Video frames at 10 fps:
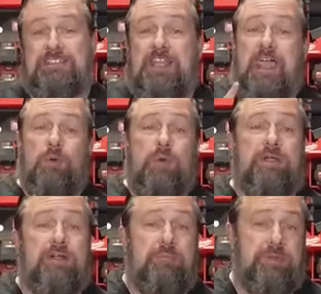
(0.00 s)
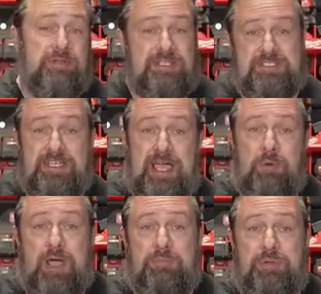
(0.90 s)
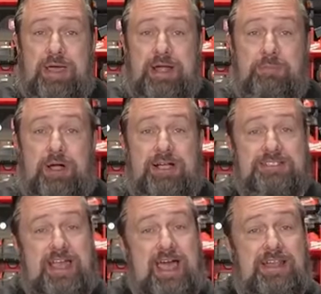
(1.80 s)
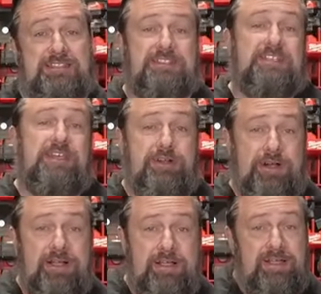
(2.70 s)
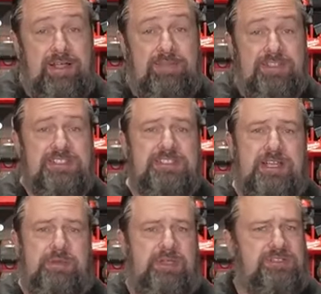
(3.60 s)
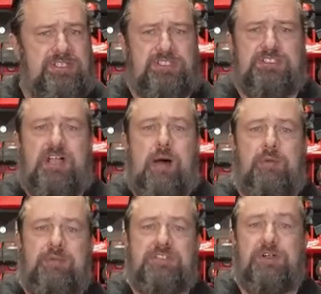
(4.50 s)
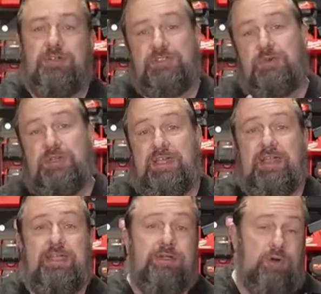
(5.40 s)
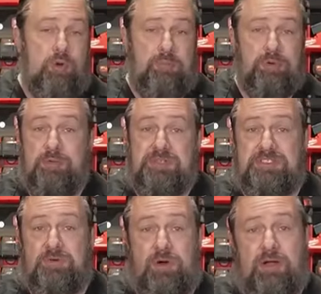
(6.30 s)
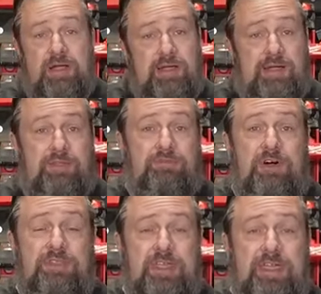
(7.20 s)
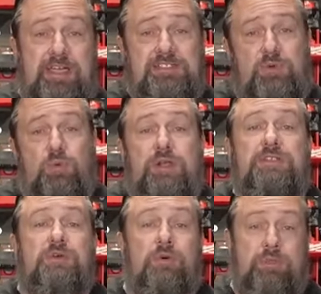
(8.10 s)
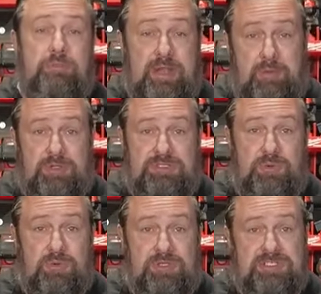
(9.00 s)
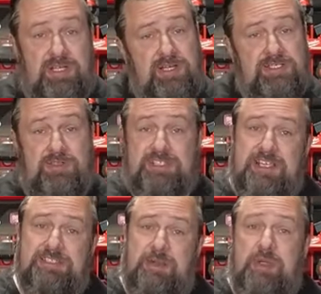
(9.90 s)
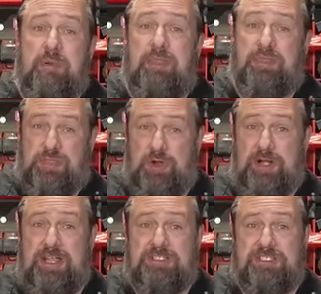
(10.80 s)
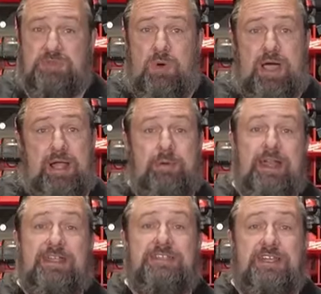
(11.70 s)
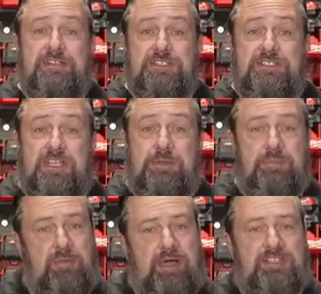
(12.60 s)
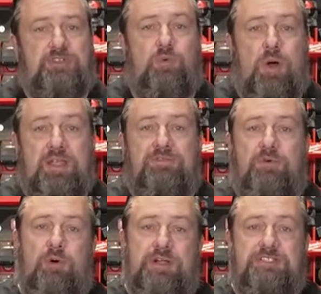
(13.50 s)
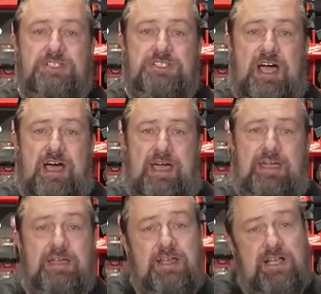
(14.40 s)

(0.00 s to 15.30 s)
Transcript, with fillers: Today we are going to build a DIY planter box out of cedar. And this is going to be using just common materials you get at your home improvement store. And the fun thing is, we're going to do it with minimal tools. So this thing's going to be about 30 inches wide, about 18 inches deep, and about 24 inches high.